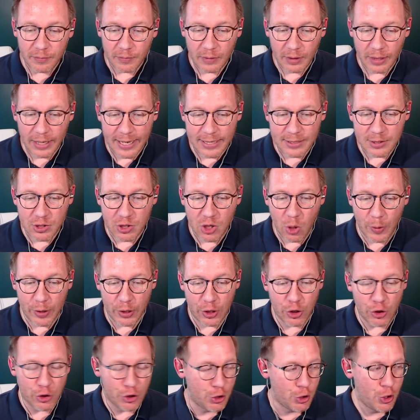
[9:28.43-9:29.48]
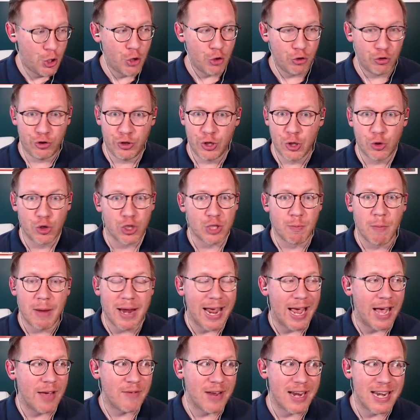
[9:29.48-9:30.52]
And so you just may
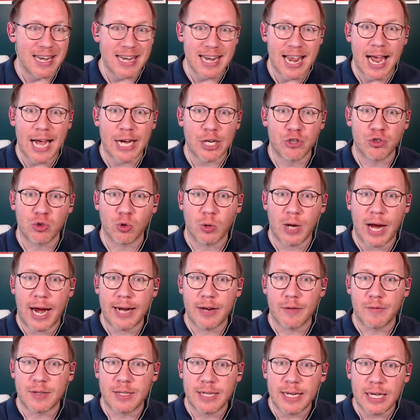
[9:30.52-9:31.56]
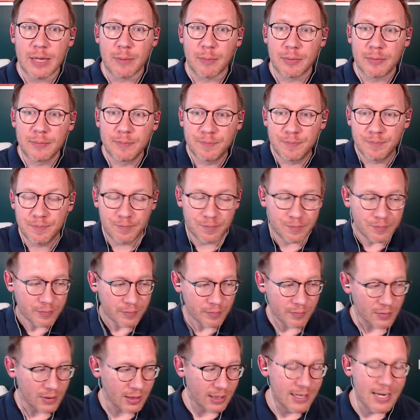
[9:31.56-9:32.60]
have a natural kind of dip
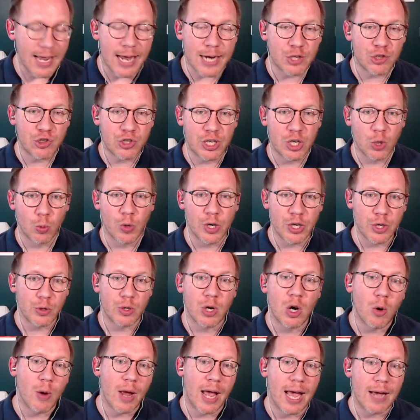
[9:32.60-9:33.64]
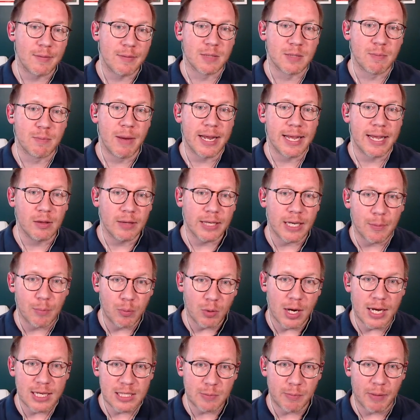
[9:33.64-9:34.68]
next year where you don't have as many elite
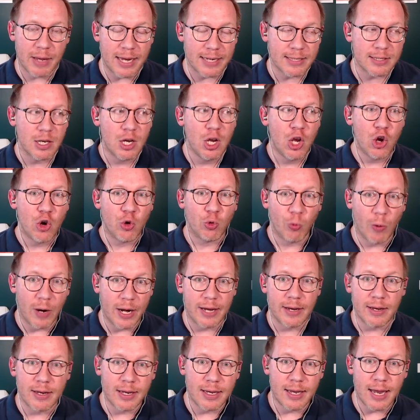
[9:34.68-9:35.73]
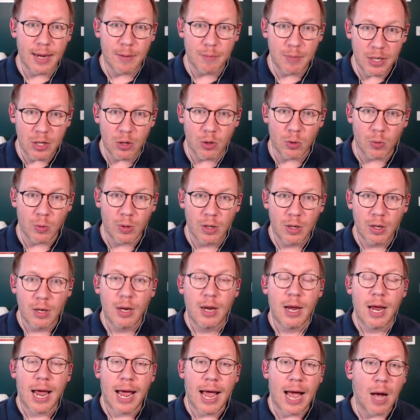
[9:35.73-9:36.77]
prospects ready to debut.
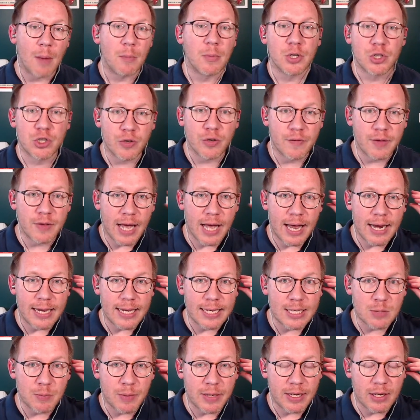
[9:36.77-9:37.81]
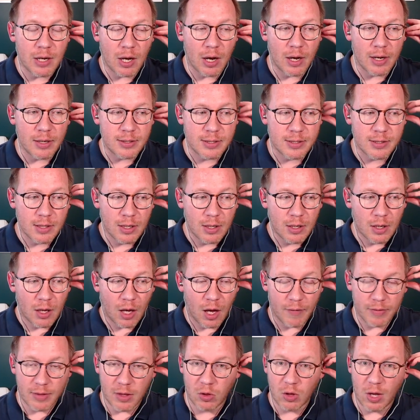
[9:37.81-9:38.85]
How much of that is because
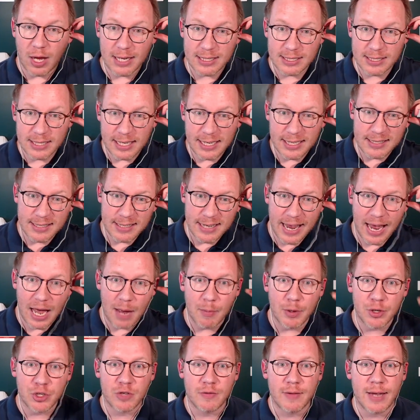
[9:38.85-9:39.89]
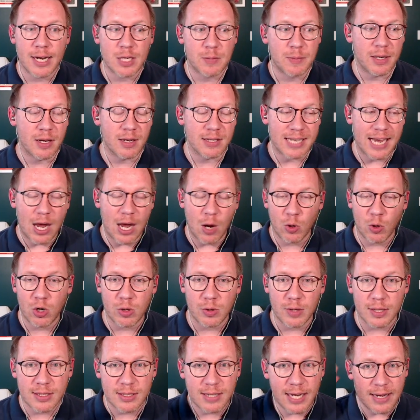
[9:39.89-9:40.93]
of the lost season? How much of that is because how good
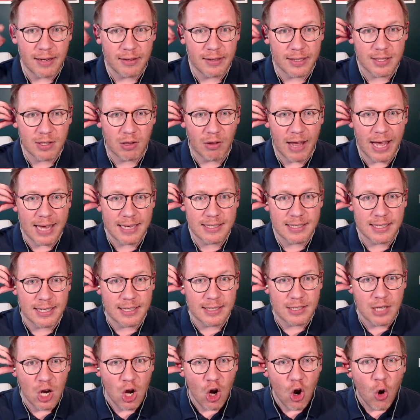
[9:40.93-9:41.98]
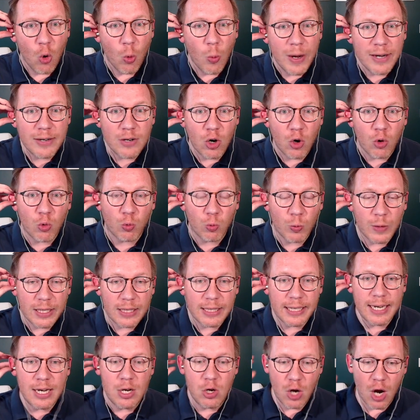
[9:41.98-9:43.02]
this class is? We don't
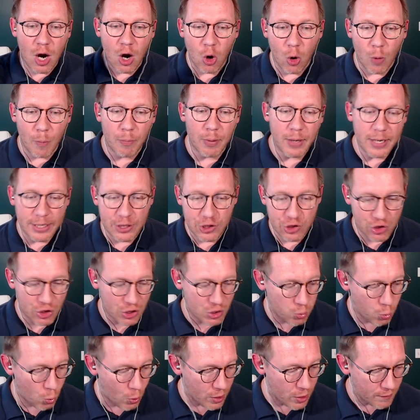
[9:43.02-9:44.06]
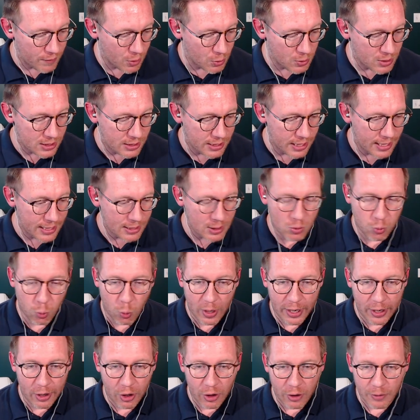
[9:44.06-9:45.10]
really know, but it's just one of those things
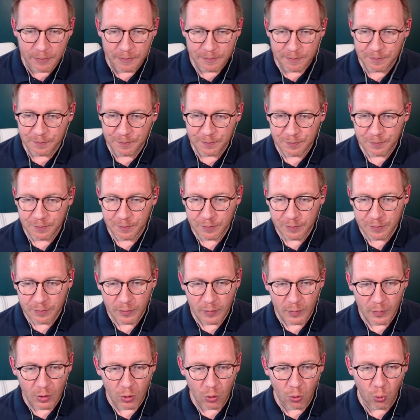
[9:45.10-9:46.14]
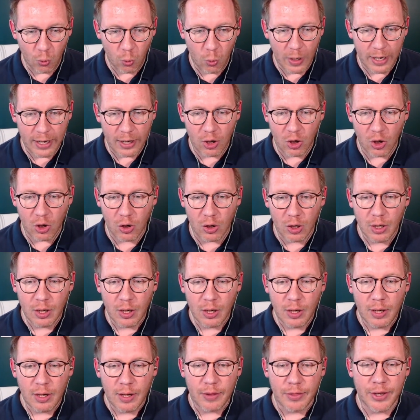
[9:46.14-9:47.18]
where
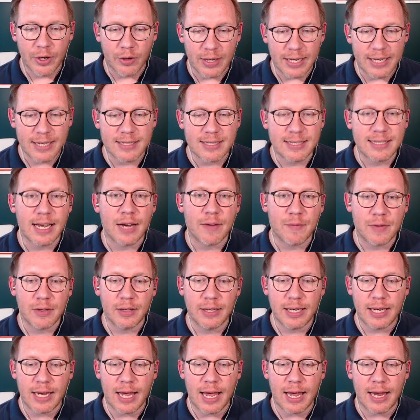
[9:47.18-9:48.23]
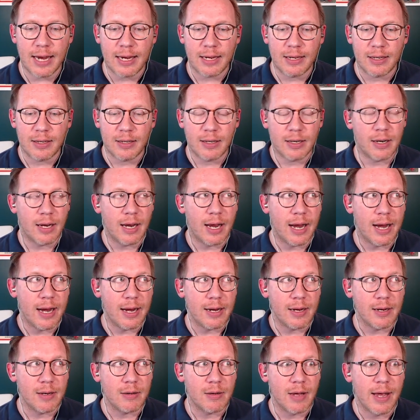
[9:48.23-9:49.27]
there is definitely
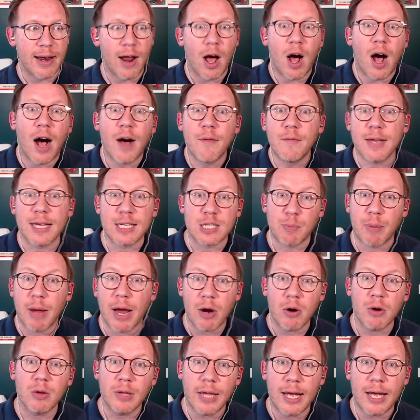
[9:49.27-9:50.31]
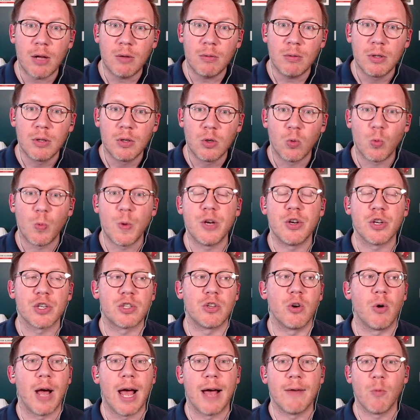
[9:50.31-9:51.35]
an obvious parallel. We just
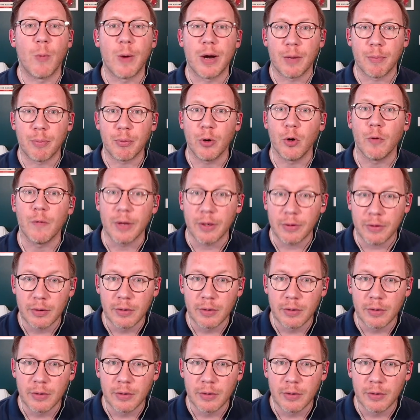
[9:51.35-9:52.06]
don't have a way to prove it.